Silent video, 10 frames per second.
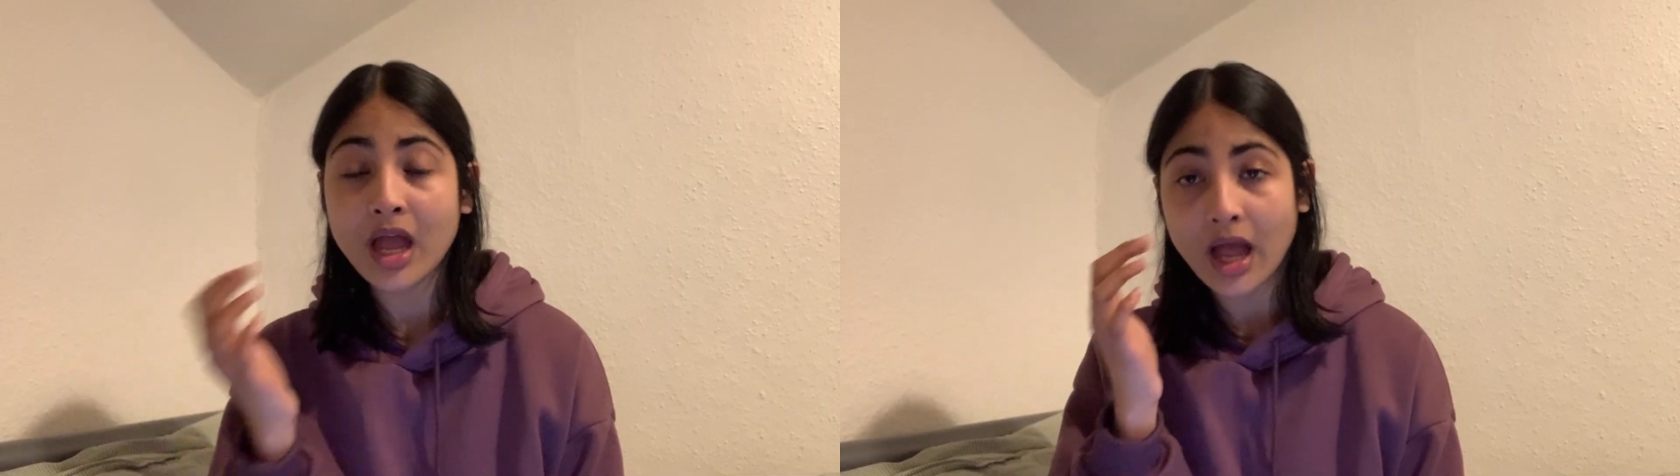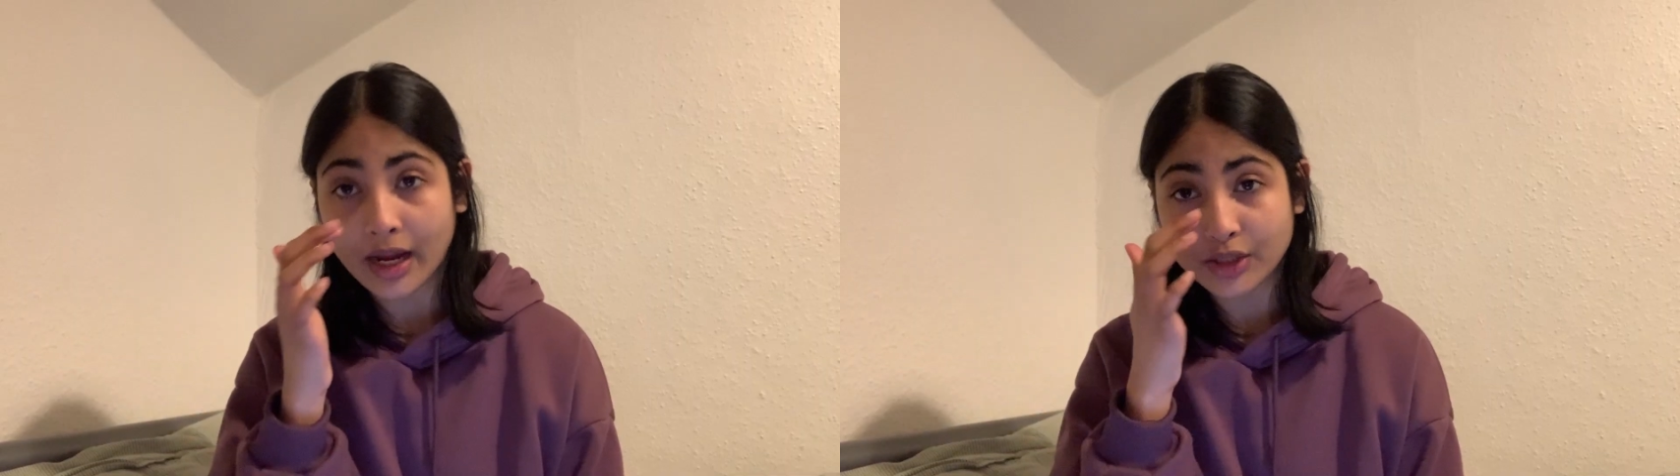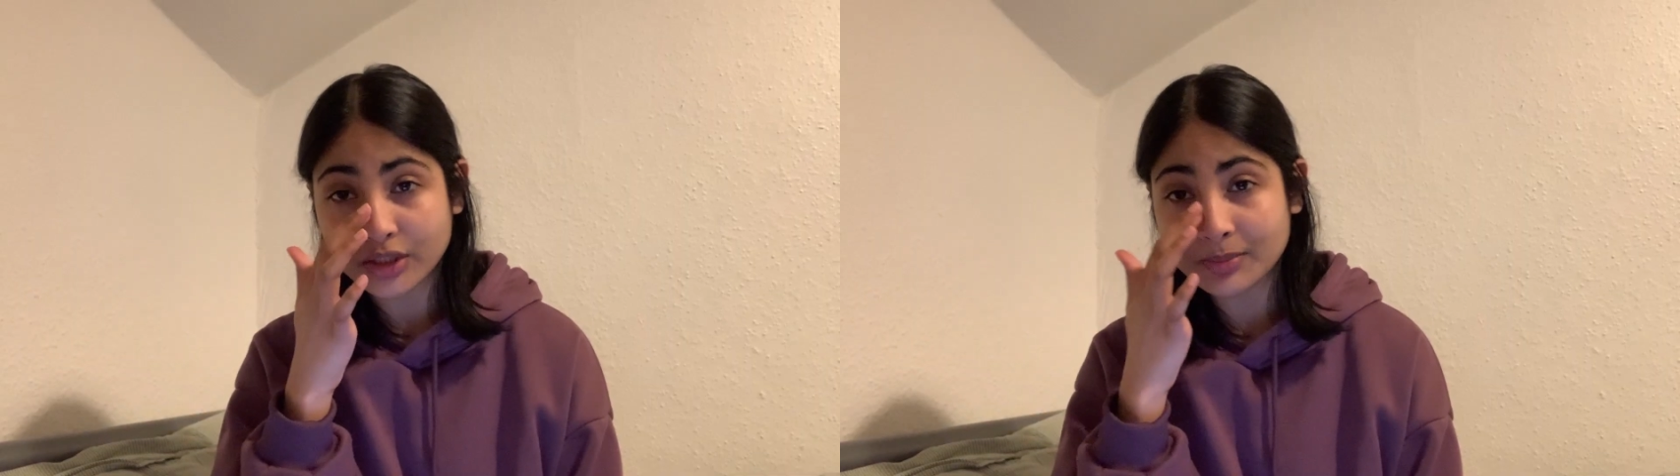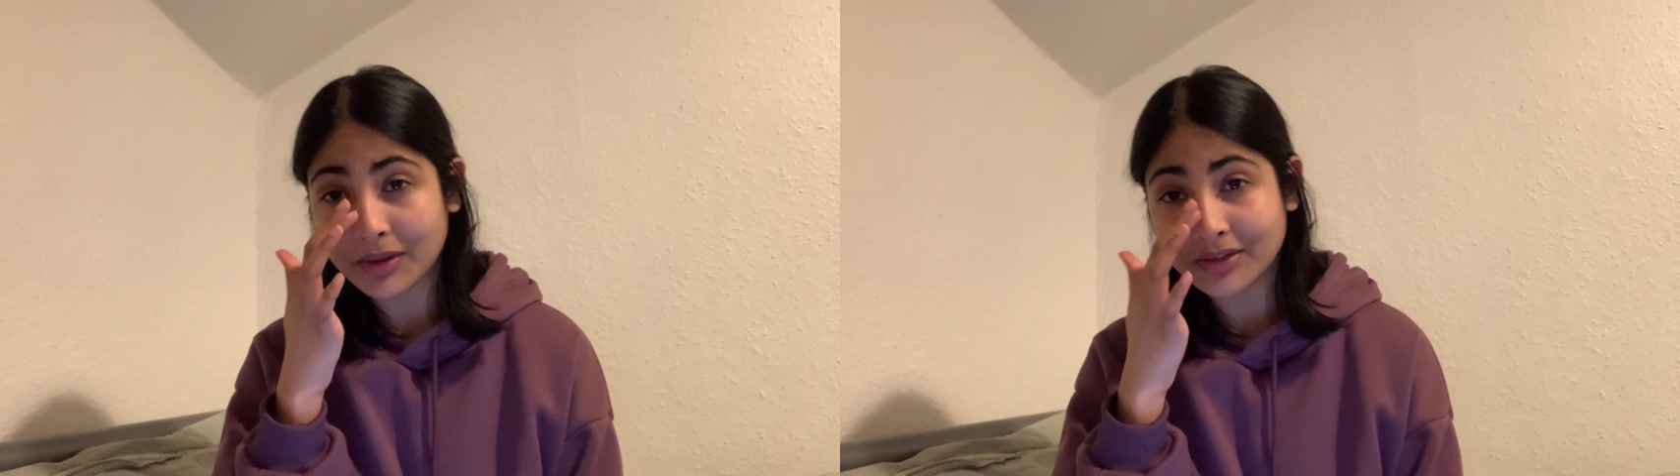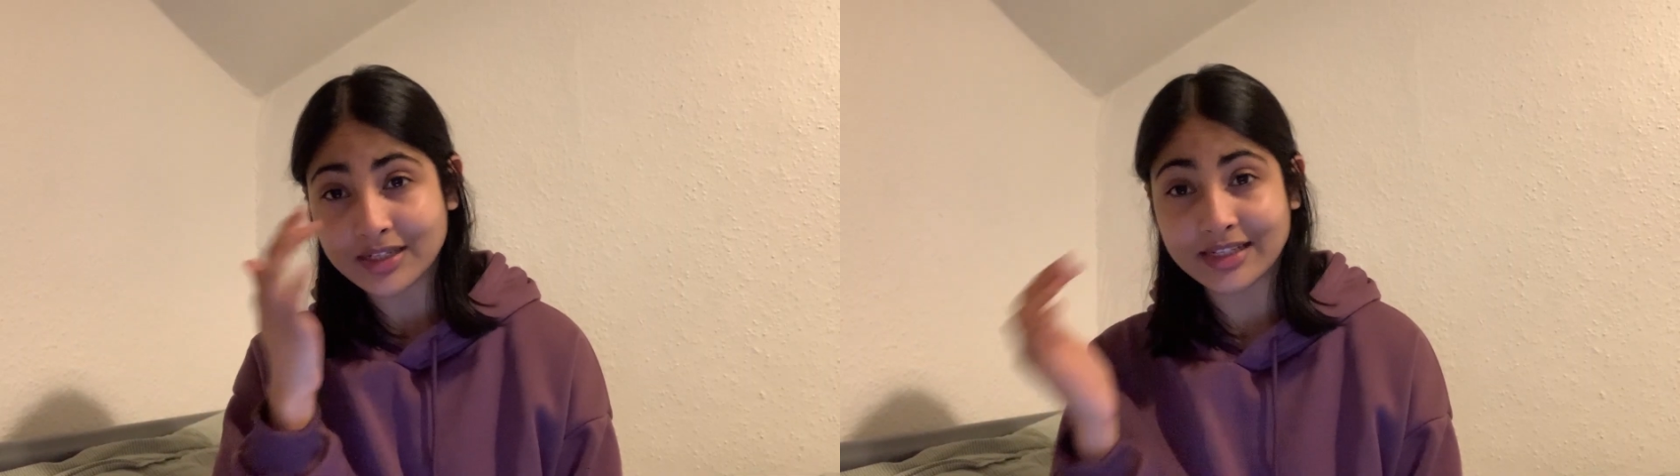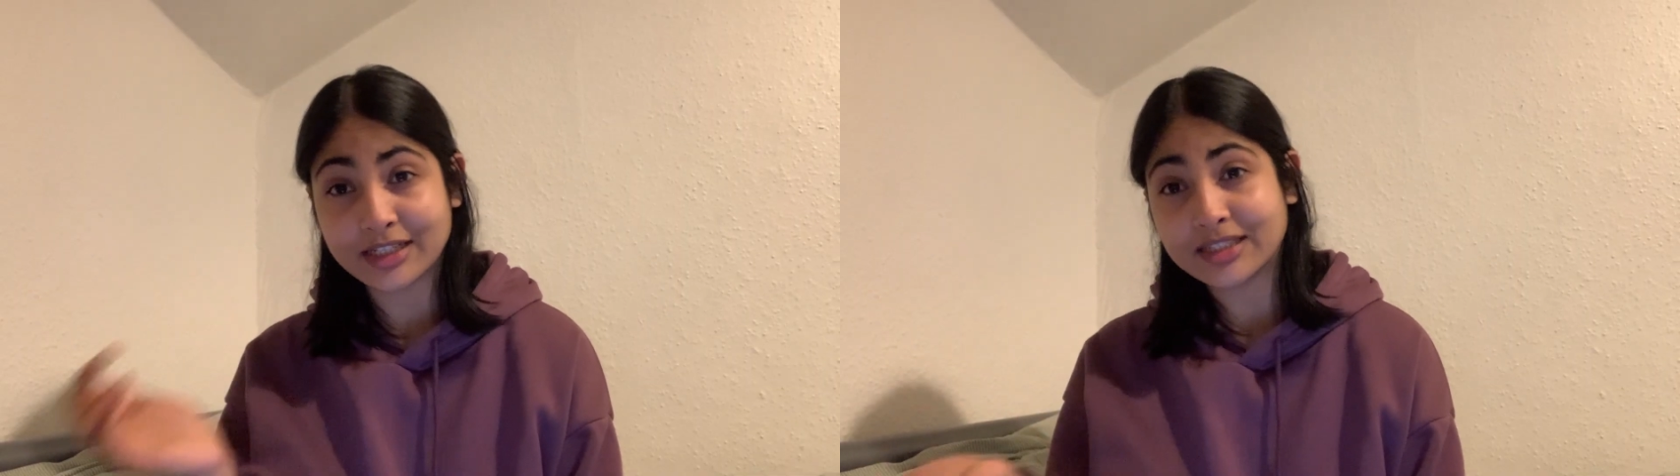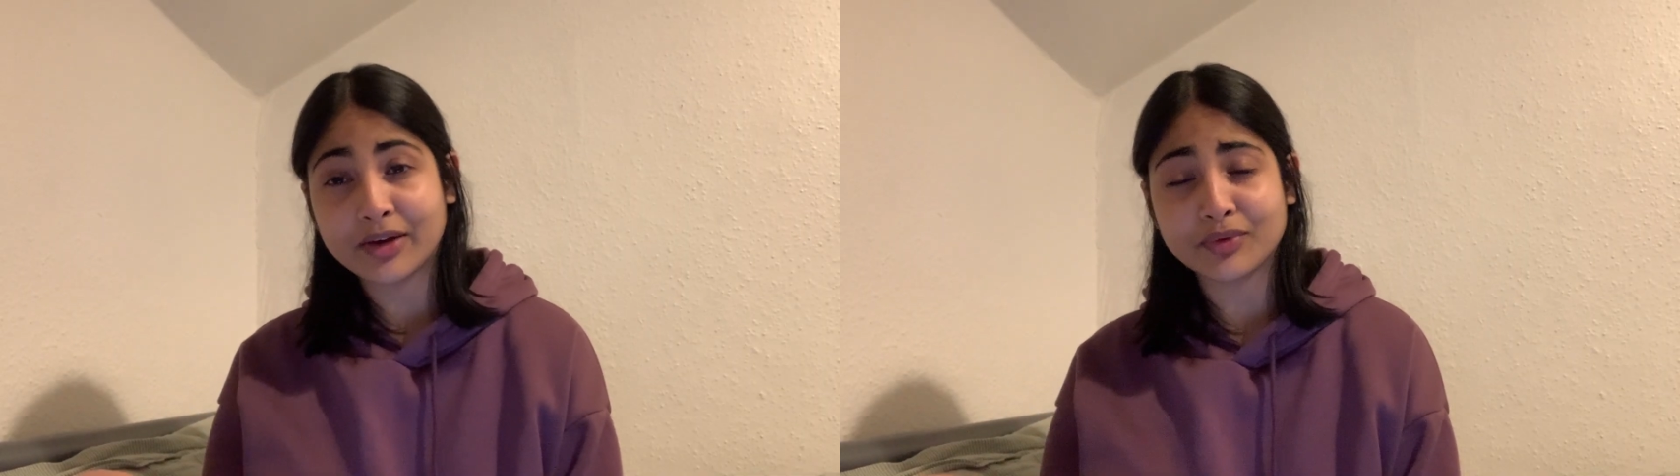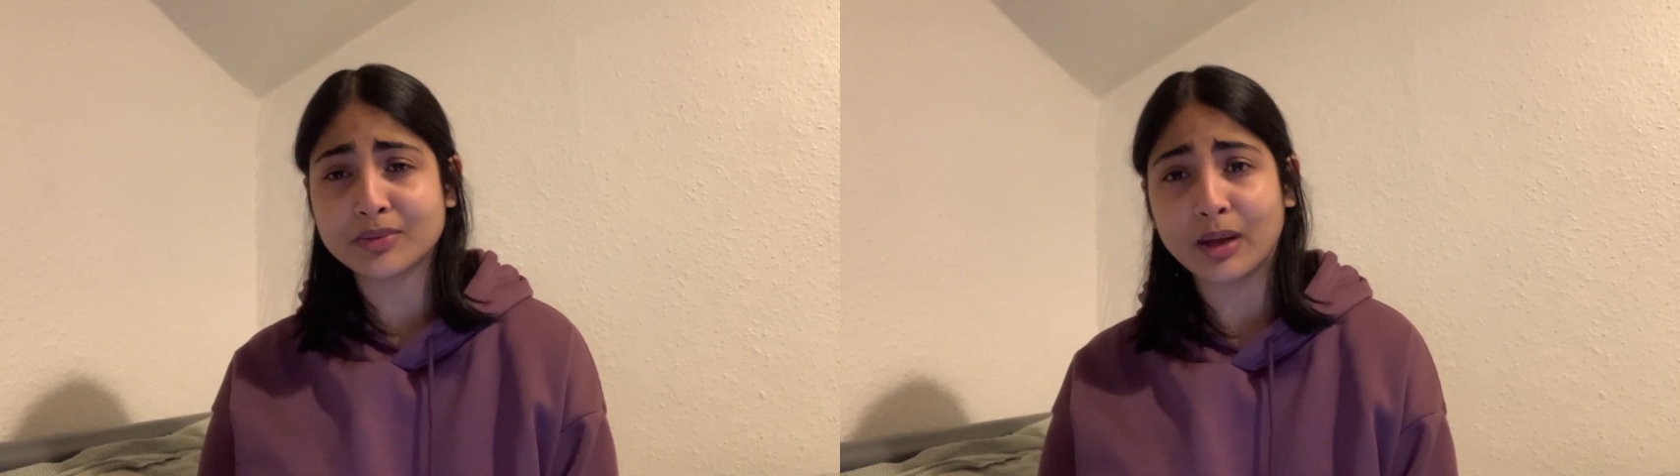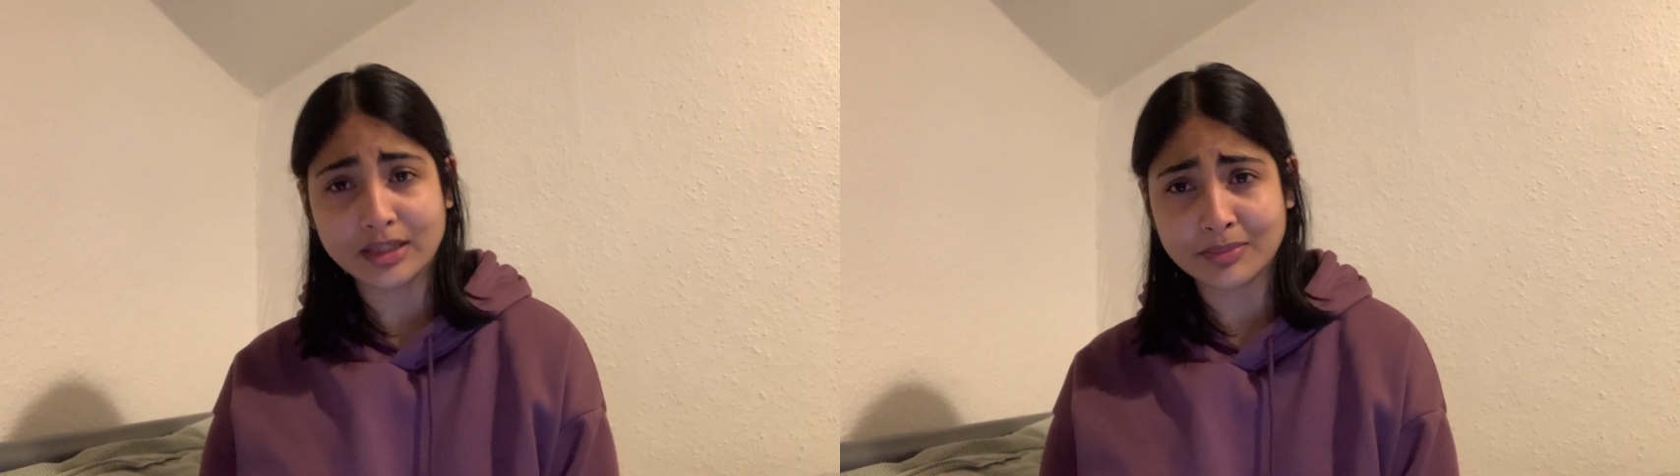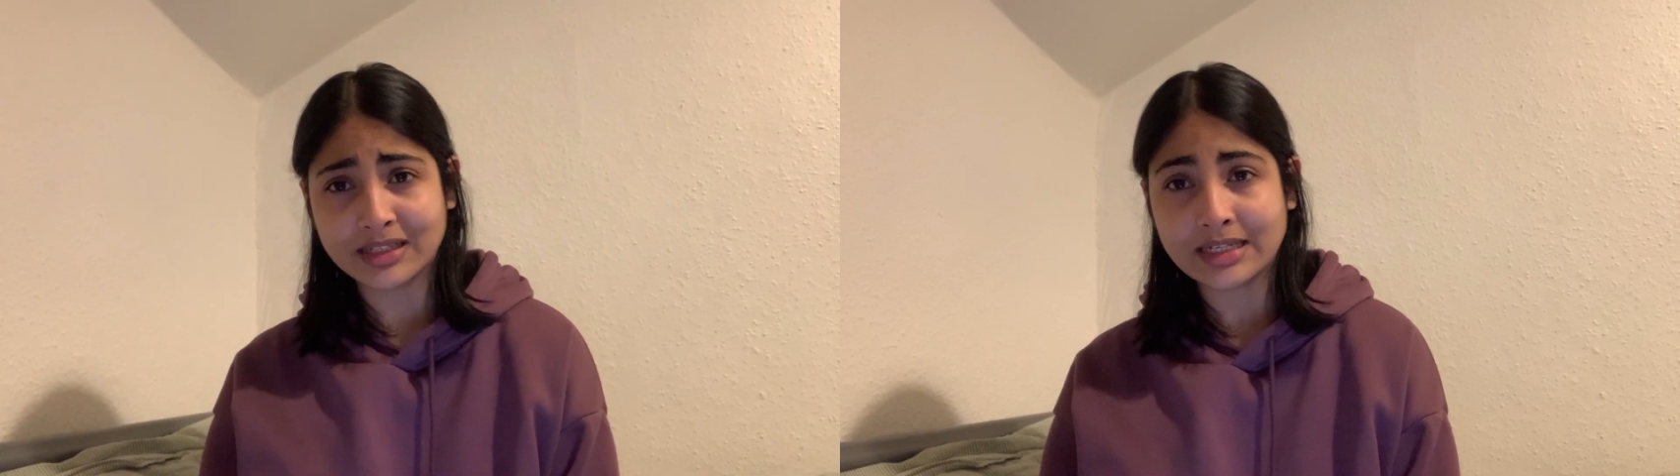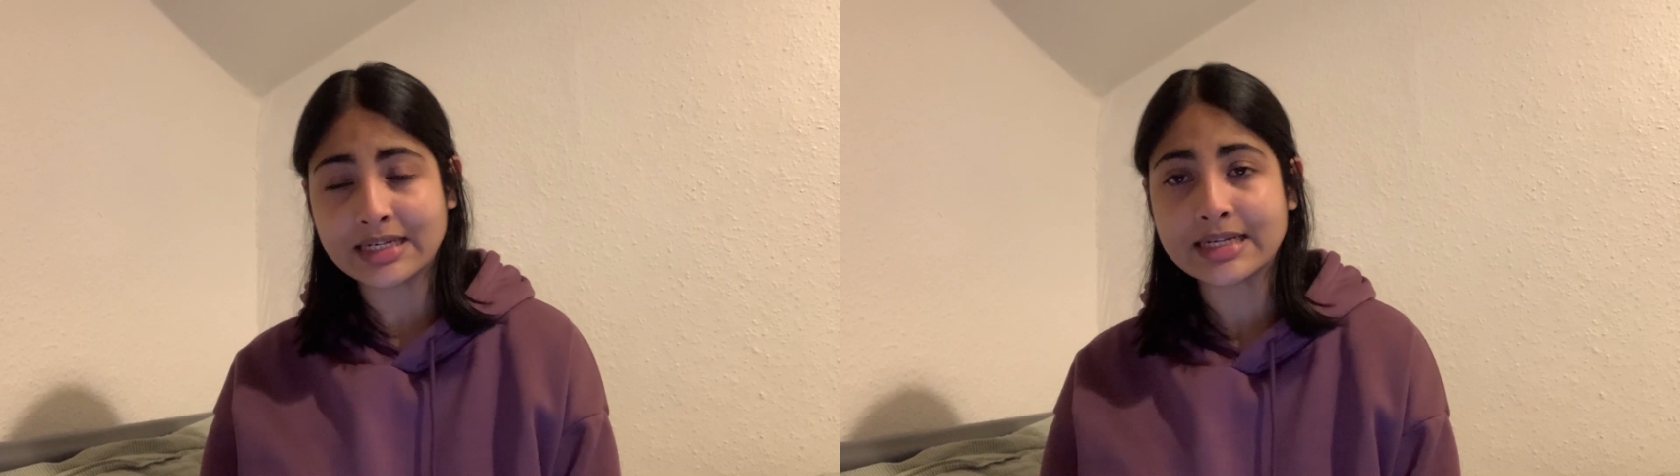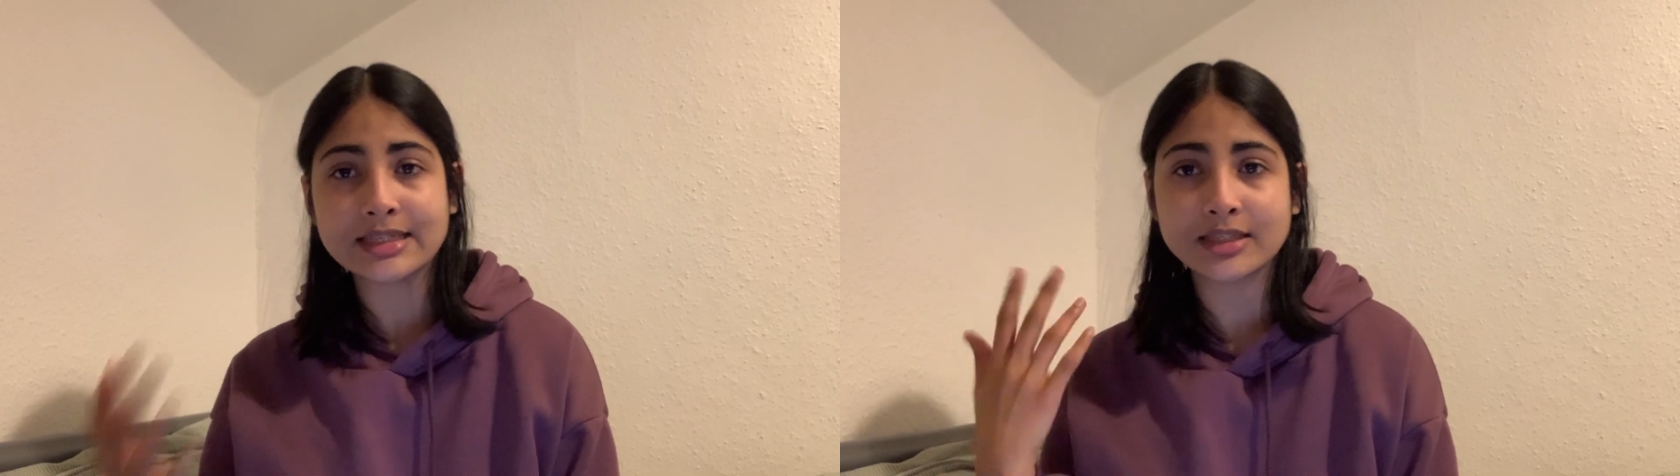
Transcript: I learned about their day-to-day responsibilities,